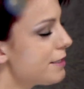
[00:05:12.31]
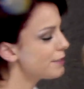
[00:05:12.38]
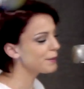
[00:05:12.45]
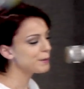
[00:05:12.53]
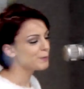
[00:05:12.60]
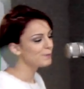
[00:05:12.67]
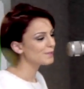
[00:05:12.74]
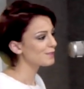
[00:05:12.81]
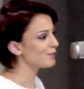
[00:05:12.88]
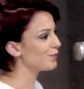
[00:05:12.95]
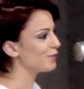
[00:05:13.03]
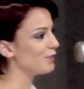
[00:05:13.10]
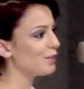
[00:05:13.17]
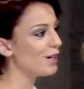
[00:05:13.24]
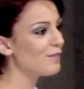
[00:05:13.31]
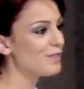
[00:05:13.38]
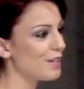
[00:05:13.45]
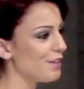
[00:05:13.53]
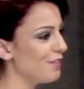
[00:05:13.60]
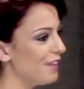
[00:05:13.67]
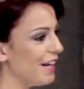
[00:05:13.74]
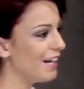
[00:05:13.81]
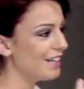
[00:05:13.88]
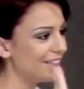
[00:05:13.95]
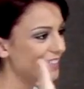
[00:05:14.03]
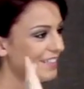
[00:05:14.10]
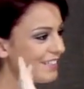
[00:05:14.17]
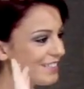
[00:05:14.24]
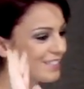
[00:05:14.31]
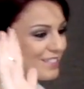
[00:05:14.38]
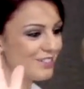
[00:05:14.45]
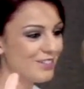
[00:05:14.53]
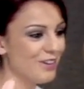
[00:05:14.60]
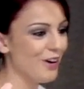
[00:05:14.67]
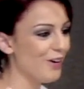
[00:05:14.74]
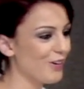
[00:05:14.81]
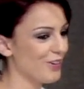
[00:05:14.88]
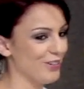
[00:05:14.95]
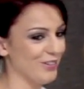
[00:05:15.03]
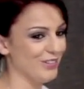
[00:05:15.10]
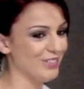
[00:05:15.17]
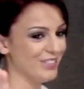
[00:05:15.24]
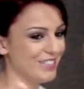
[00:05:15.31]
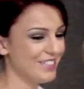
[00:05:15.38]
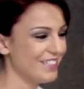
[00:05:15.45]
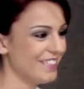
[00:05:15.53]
No, it's not good. I've done that. It's not good.